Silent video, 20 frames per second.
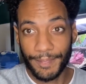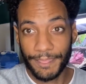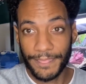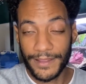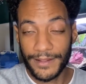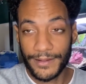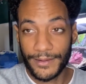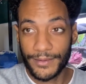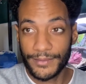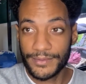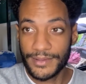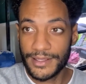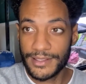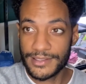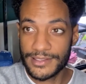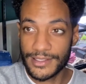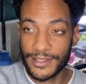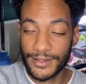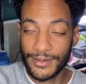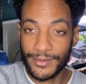You know, and
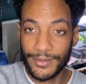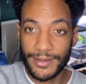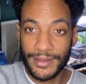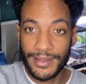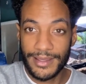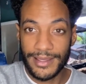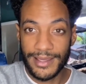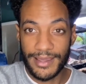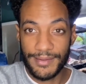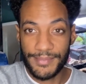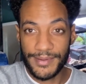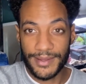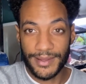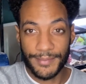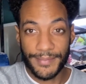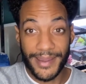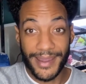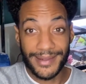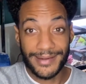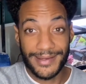so it being a
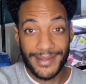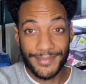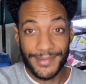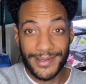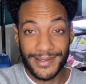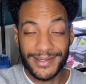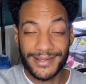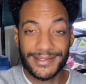pandemic,